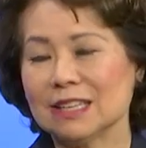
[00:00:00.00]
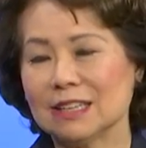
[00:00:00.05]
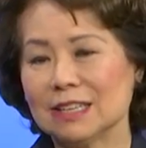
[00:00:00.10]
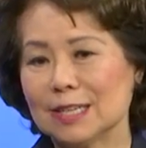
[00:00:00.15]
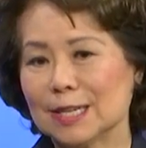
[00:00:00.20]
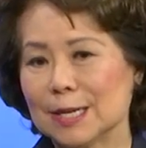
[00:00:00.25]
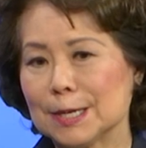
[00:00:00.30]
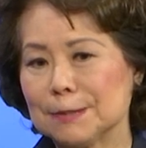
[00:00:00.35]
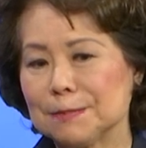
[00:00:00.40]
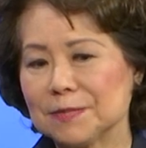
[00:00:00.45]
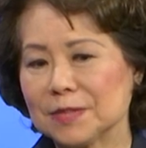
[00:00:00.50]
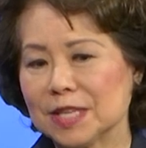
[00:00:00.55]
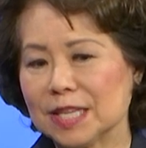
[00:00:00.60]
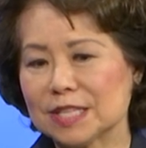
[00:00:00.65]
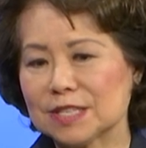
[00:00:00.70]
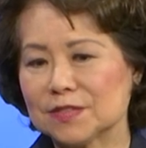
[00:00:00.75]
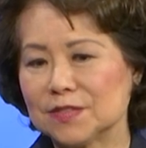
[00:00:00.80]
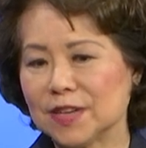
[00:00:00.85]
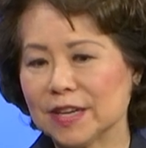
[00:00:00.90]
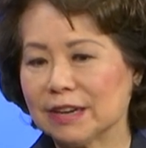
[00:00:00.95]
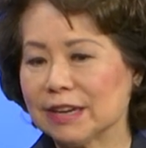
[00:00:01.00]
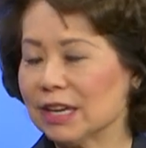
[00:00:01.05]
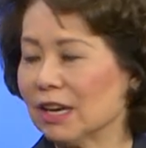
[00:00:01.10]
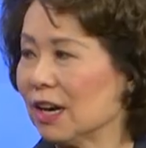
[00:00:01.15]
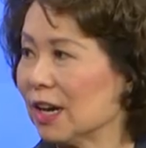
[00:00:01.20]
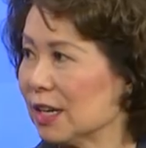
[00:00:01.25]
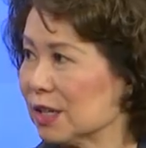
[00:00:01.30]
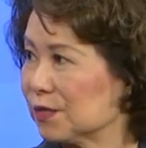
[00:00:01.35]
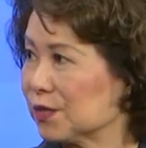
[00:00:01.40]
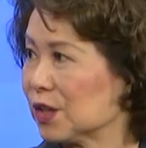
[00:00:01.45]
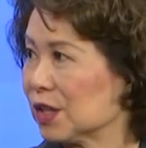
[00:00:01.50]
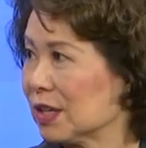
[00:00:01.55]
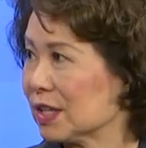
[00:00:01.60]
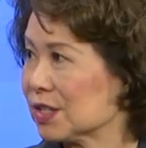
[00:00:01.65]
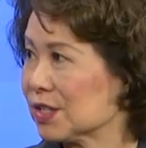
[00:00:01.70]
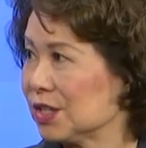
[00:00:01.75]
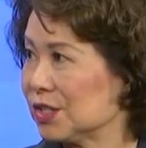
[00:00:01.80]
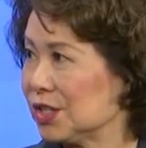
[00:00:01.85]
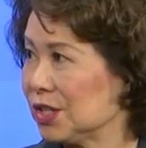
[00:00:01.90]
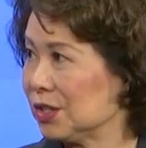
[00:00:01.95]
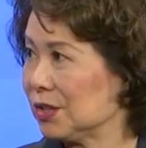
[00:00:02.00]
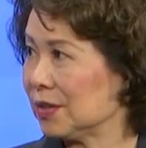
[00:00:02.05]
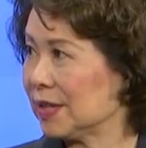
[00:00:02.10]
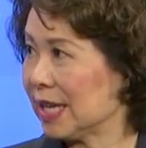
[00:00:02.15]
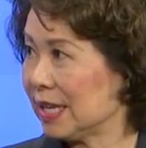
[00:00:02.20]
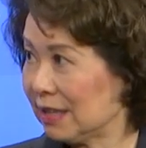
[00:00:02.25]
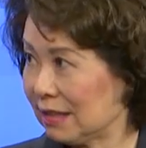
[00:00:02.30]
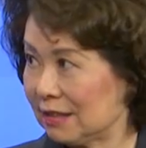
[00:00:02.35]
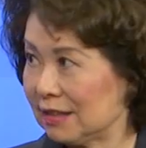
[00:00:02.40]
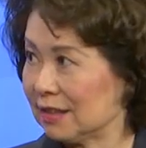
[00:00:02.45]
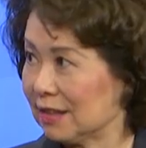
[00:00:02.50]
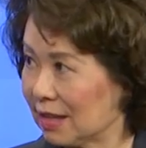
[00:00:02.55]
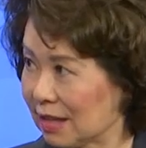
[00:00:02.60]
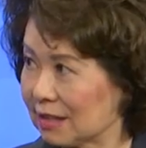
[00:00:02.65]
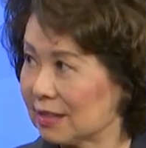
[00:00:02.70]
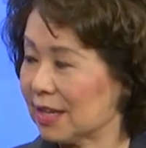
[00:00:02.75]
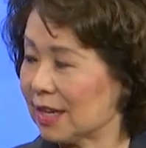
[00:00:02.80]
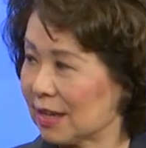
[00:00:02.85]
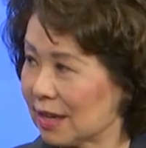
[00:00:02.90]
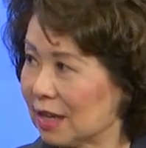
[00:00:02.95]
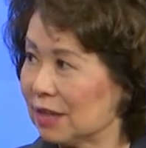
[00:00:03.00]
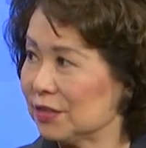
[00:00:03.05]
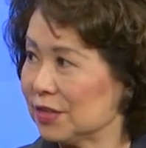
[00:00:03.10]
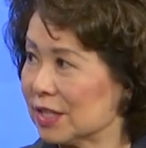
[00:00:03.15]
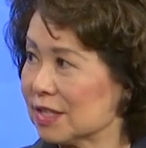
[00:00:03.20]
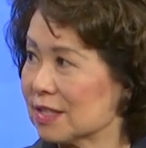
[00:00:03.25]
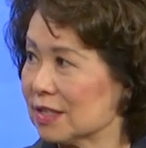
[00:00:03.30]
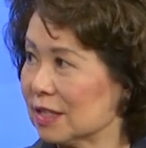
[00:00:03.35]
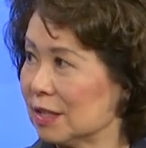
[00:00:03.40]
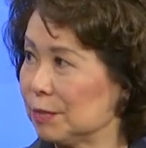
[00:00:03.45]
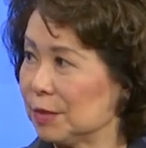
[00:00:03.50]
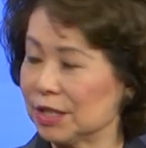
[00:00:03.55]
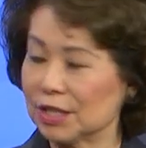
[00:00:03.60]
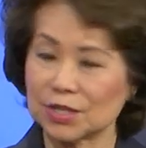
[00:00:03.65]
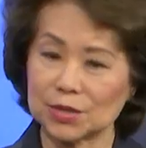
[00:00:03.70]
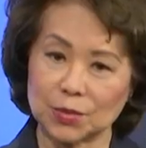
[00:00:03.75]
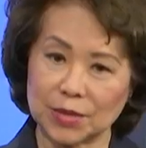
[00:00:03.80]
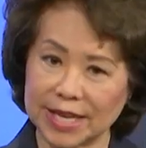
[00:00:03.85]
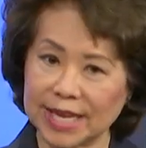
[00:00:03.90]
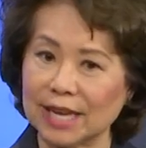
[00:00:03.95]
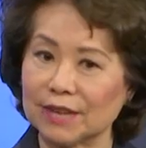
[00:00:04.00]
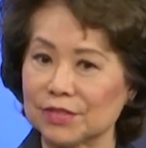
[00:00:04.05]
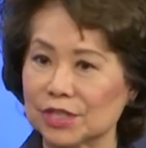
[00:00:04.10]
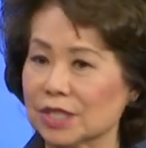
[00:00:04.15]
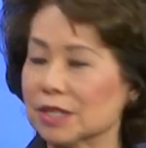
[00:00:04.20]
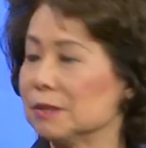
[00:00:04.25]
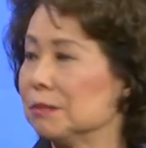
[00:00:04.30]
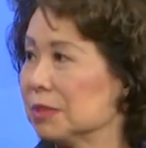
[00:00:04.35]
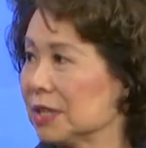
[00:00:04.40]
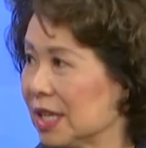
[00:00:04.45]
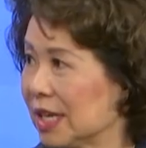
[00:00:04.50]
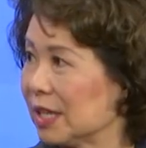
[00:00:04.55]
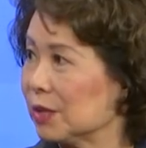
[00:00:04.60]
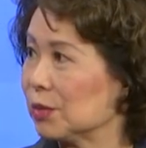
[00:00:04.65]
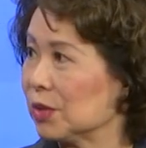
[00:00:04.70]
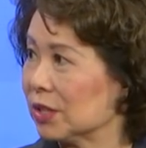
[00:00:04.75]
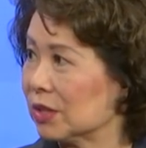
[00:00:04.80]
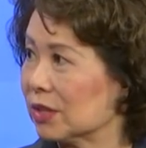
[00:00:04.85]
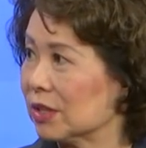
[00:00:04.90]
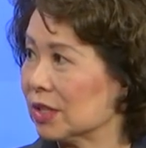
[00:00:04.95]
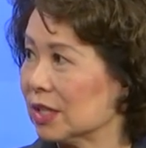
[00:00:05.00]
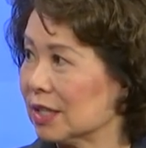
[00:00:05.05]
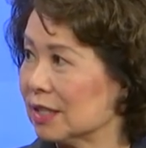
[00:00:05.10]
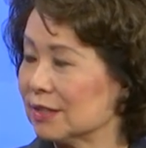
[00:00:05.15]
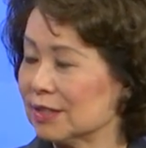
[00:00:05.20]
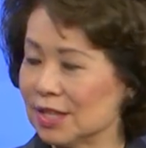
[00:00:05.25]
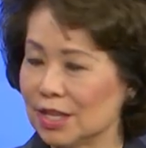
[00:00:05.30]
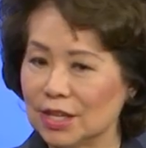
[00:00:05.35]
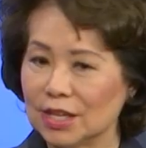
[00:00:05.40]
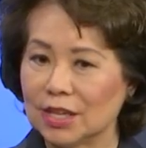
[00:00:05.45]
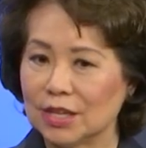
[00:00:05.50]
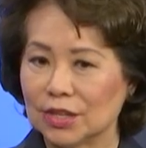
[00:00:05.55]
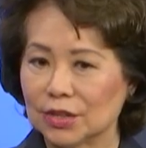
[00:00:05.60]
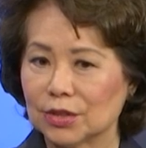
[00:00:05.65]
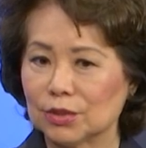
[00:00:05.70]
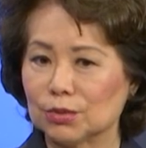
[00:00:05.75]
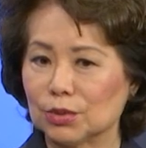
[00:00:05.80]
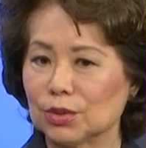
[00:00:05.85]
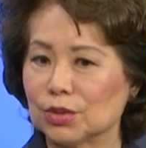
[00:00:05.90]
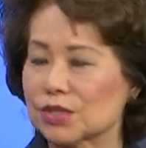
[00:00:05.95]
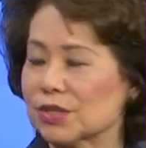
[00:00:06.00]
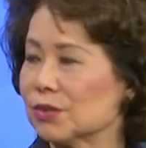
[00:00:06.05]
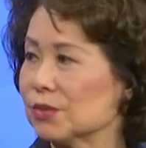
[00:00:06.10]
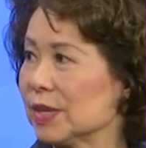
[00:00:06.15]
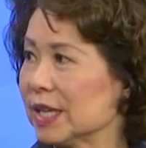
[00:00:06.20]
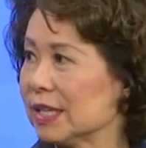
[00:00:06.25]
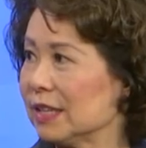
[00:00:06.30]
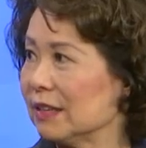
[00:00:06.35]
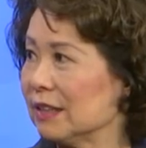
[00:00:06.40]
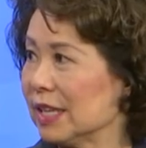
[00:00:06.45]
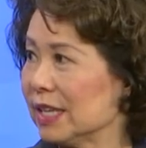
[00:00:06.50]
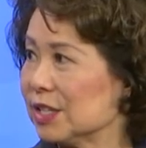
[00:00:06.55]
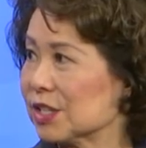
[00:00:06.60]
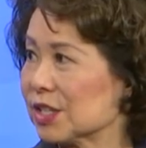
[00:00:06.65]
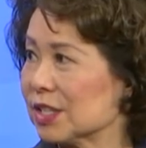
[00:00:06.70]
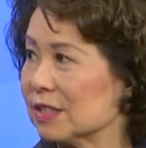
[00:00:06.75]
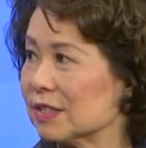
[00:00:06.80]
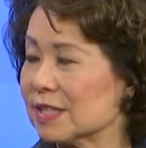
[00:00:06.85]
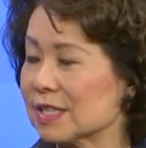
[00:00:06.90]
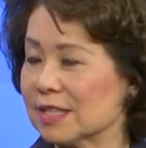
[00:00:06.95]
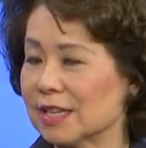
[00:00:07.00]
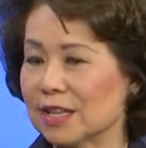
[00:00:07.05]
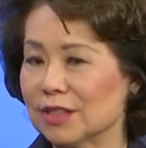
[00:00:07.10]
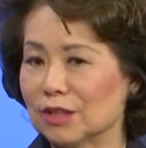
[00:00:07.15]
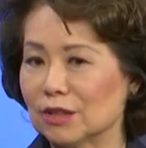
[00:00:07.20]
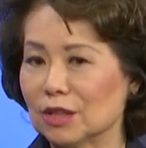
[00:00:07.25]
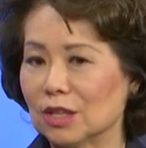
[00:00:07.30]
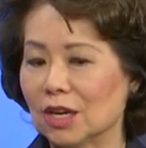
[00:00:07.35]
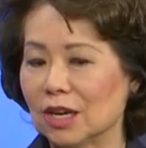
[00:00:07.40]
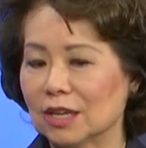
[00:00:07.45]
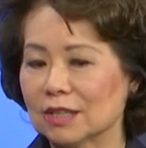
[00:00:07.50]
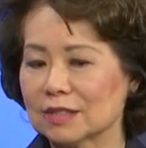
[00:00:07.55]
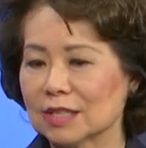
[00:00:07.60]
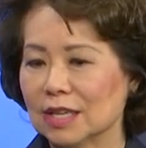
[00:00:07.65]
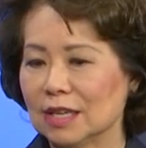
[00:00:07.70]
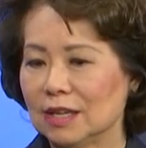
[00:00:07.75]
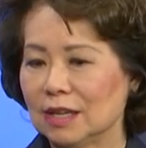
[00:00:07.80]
um, it's very hard for us to do anything on that, obviously, because we have to comply with the, the rules and regulations and the law.